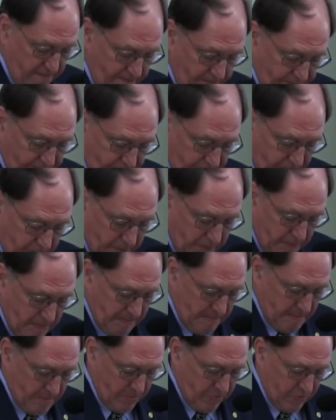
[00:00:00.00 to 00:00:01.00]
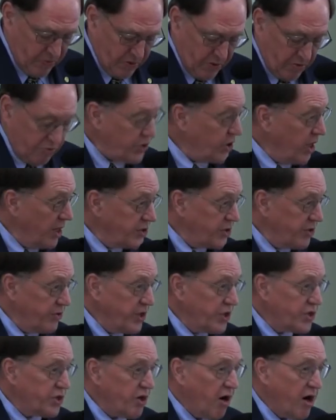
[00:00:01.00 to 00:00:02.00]
It was
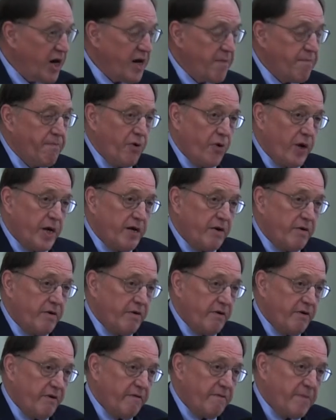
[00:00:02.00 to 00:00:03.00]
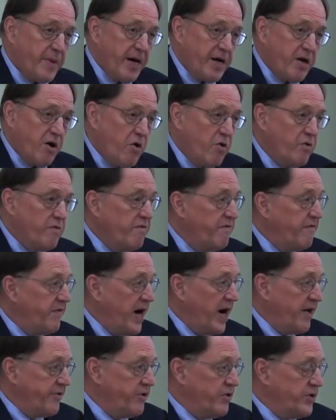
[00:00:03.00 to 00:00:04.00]
also the starting point of my own
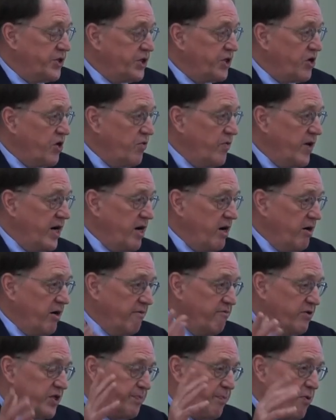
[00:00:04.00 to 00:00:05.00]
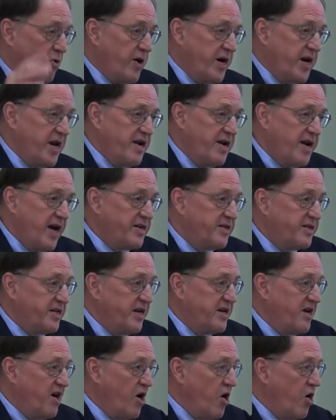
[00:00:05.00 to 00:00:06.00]
father's career. He was born in
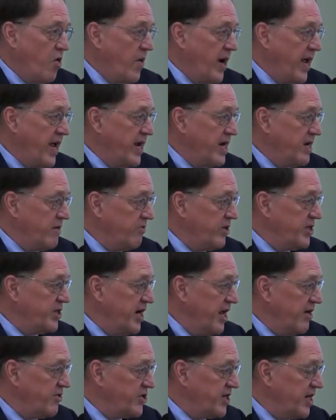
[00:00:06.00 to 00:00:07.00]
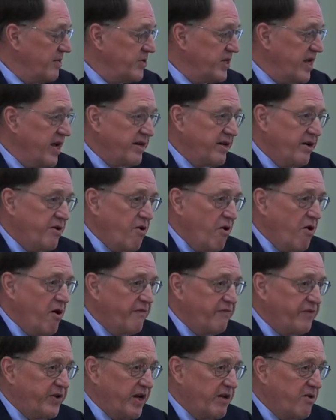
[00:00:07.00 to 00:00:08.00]
1908, which now seems like an
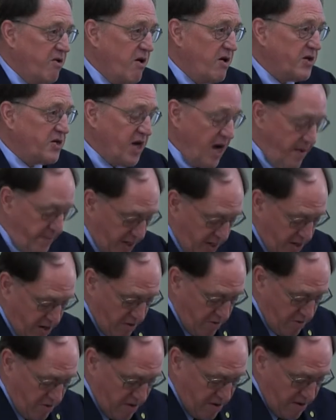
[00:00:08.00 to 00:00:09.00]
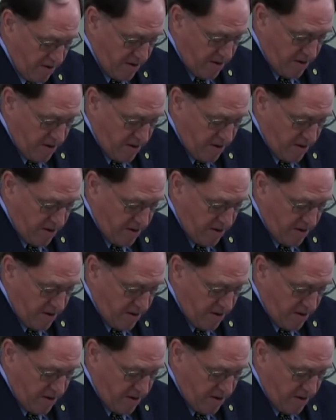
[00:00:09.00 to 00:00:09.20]
awfully long time ago.